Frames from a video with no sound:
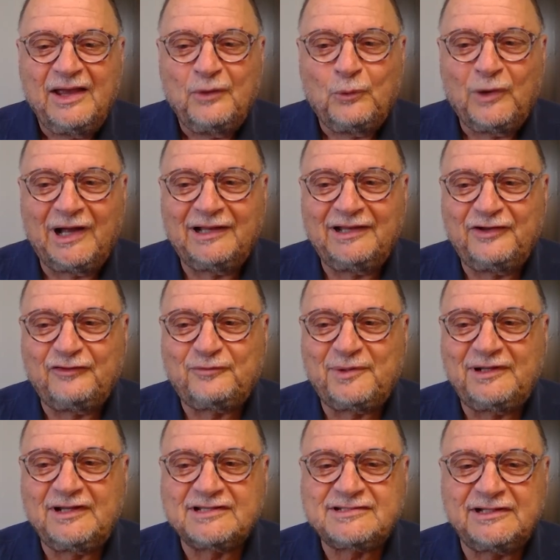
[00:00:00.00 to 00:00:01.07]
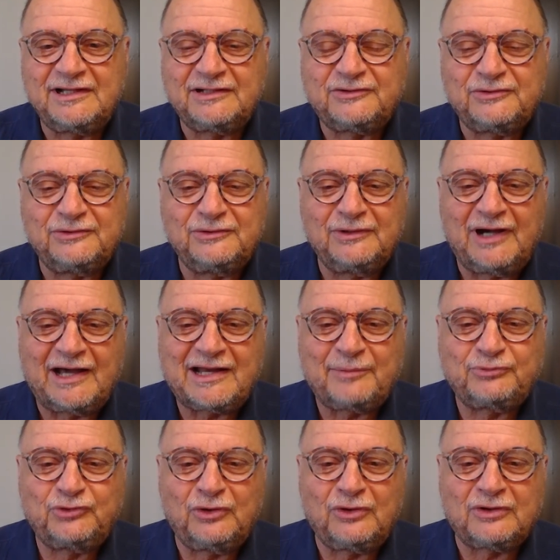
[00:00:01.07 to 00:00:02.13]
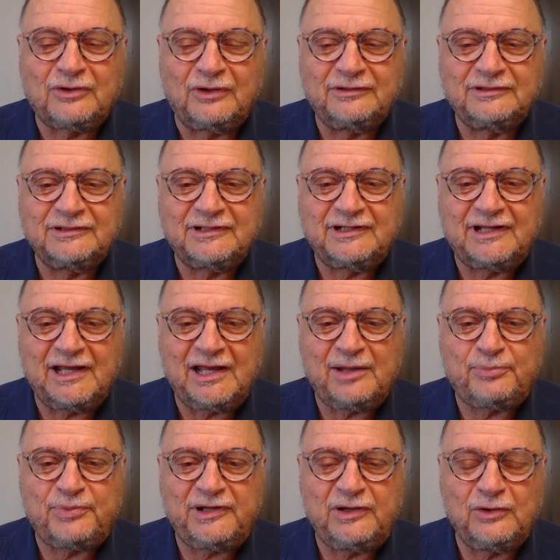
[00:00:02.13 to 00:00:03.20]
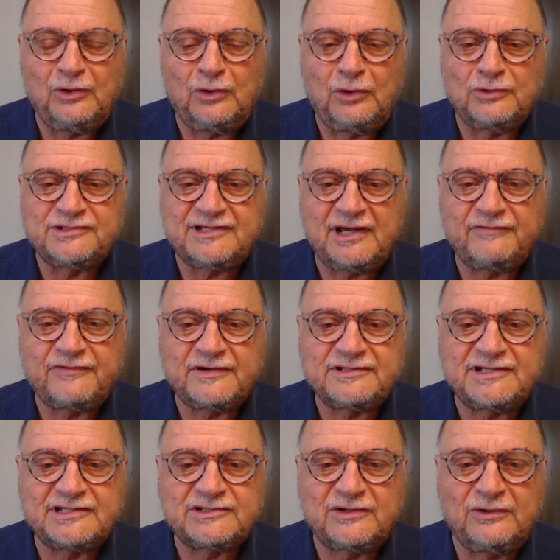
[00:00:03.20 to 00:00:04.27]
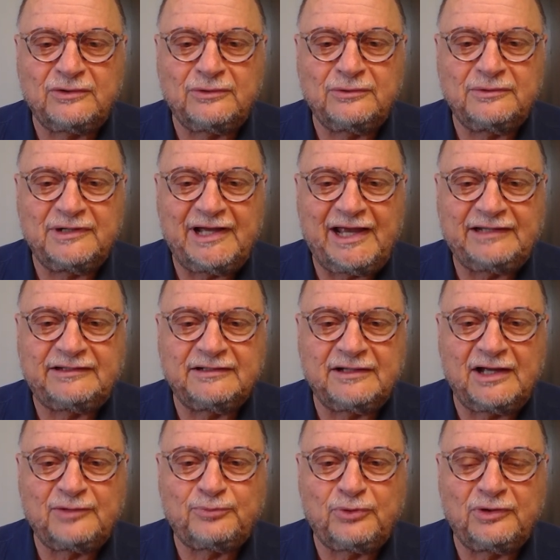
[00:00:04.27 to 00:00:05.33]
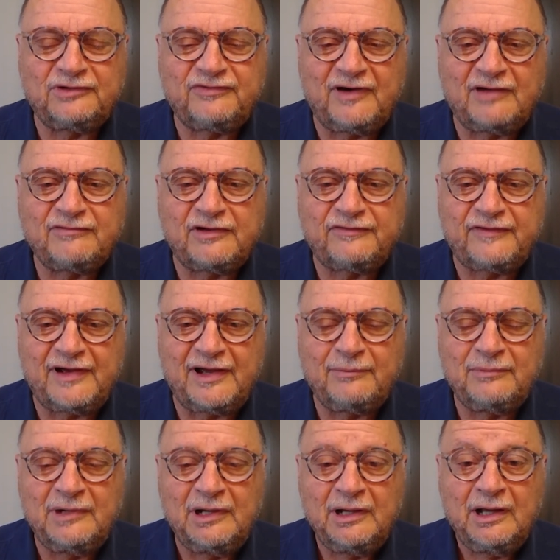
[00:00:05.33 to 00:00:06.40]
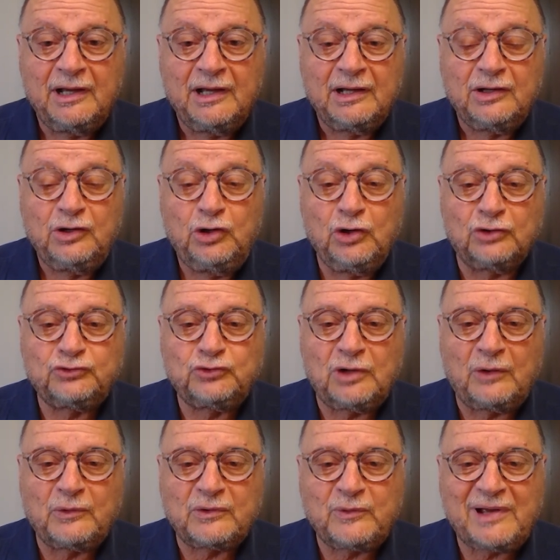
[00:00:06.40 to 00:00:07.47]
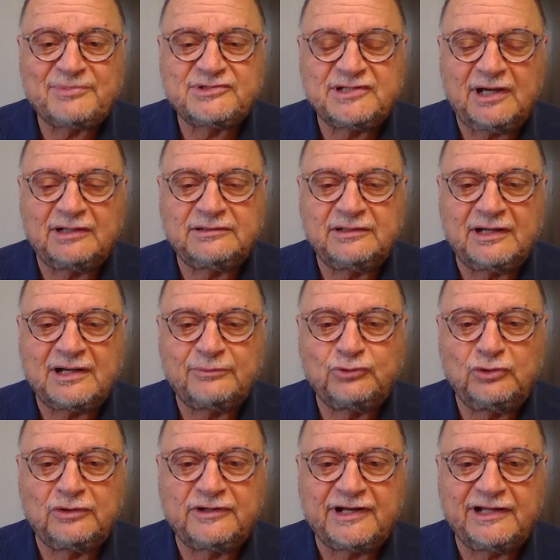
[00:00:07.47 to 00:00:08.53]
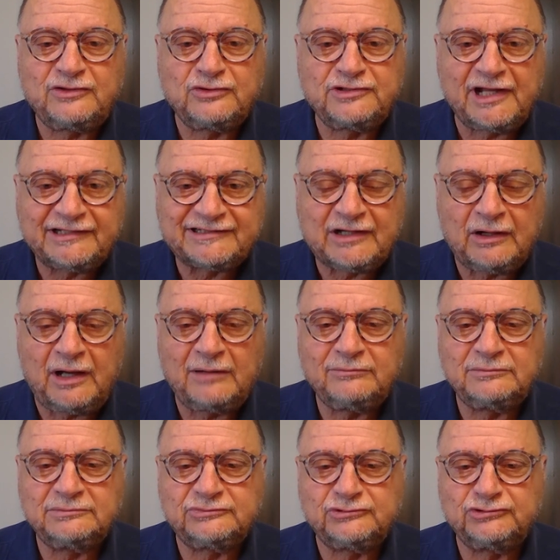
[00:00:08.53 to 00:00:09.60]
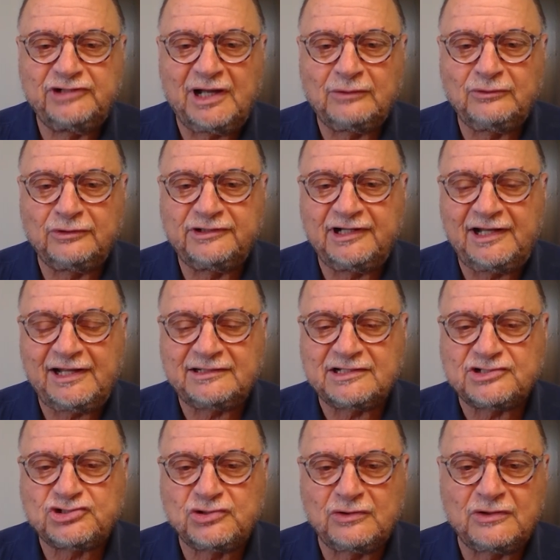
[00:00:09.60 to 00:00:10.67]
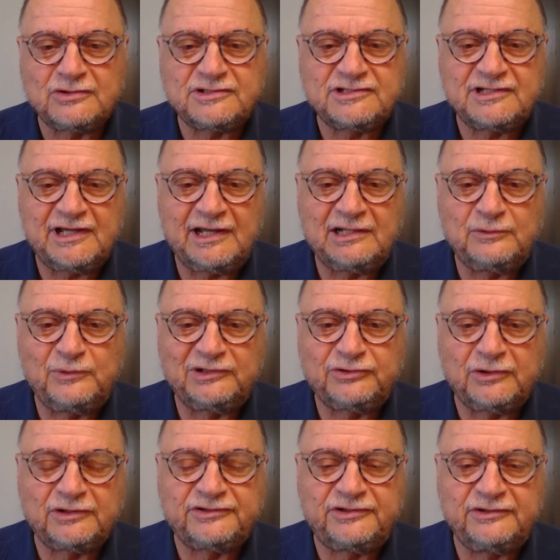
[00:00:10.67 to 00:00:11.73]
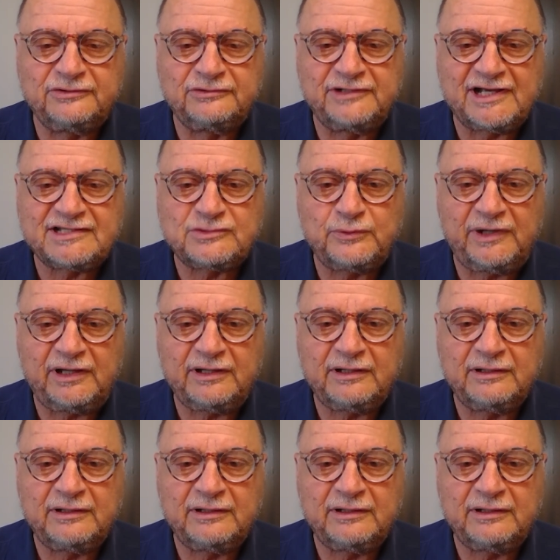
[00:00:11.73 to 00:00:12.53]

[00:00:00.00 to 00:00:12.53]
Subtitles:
Well, you've been listening to Arab Talk on KPOO San Francisco, 89.5 FM. Go to our website, arabtalkradio.com, to download the latest shows, and we'll talk to you next week.